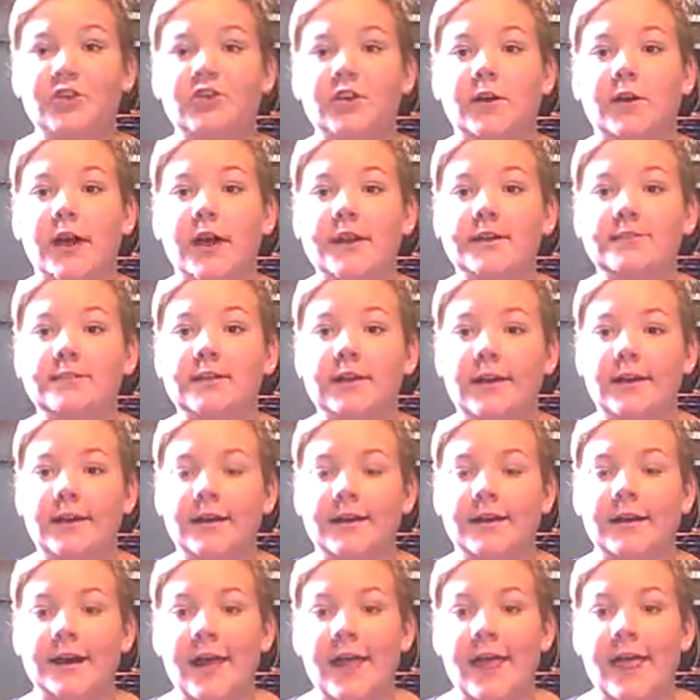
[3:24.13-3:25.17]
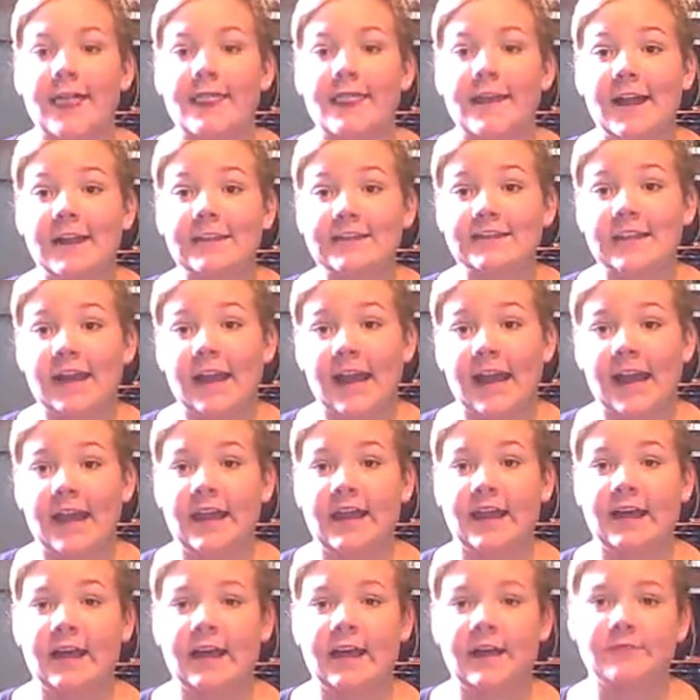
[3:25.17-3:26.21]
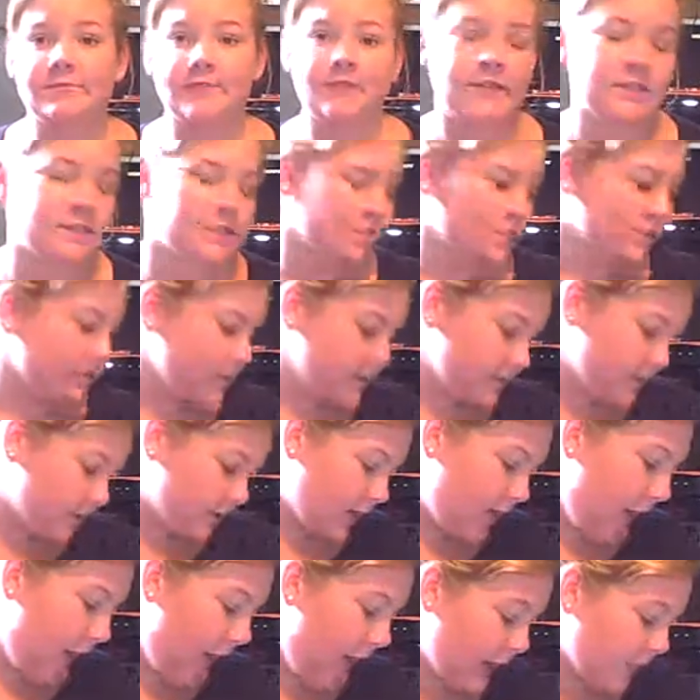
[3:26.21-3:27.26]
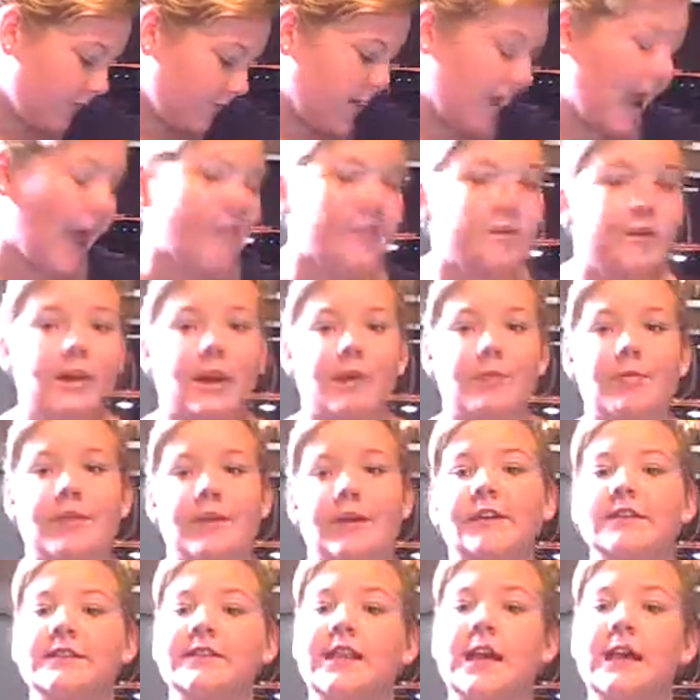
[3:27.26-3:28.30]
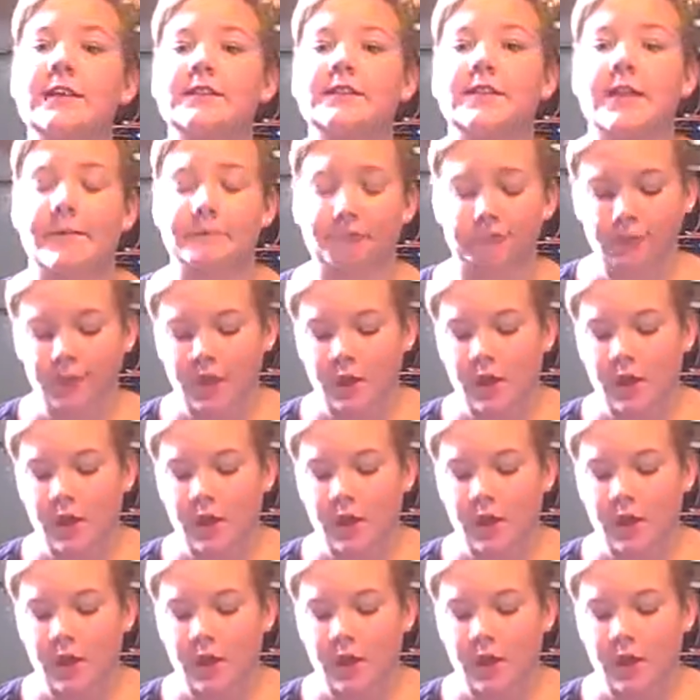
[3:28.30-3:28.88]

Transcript: So I started that day um, and just I gathered up things since then.